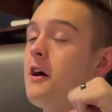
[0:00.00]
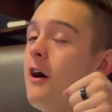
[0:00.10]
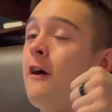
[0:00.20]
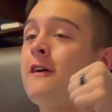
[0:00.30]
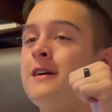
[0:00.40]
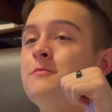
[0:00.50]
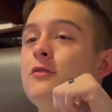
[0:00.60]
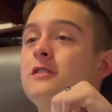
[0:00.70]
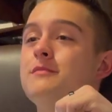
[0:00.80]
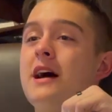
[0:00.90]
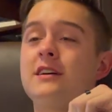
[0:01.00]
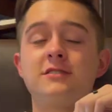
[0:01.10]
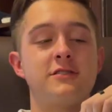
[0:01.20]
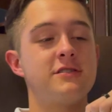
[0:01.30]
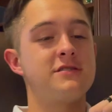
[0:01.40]
Our M1 Macs
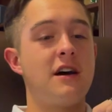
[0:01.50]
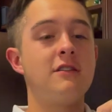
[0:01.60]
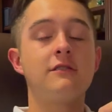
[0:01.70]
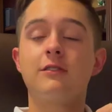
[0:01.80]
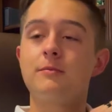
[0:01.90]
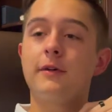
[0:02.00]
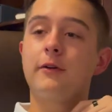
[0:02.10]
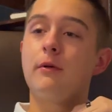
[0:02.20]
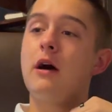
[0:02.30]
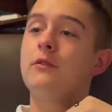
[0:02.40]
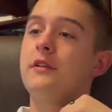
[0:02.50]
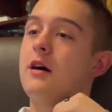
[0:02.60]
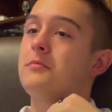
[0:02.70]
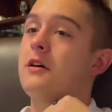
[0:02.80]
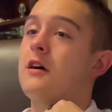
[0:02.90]
are designed from the ground
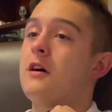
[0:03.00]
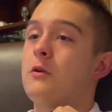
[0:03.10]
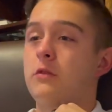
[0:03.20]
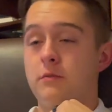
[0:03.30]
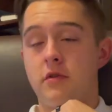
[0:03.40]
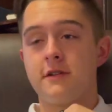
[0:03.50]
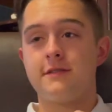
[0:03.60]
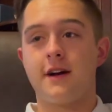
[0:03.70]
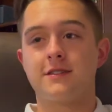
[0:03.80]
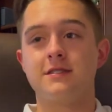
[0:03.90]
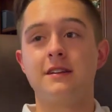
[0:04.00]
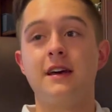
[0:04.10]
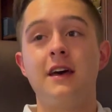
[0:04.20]
up with perfection,